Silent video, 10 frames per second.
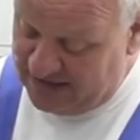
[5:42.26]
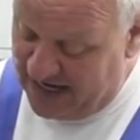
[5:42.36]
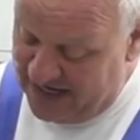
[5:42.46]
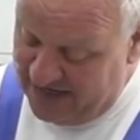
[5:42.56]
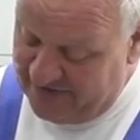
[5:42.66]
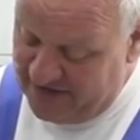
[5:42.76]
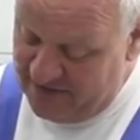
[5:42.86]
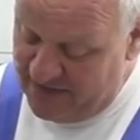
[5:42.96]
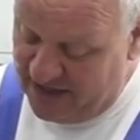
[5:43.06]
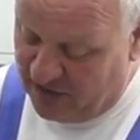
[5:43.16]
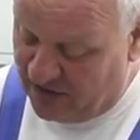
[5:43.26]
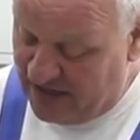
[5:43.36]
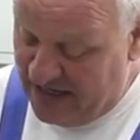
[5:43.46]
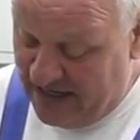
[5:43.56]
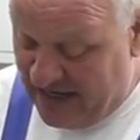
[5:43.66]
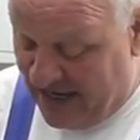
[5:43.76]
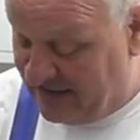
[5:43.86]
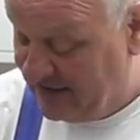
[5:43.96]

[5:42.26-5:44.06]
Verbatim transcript: kind of in the middle. And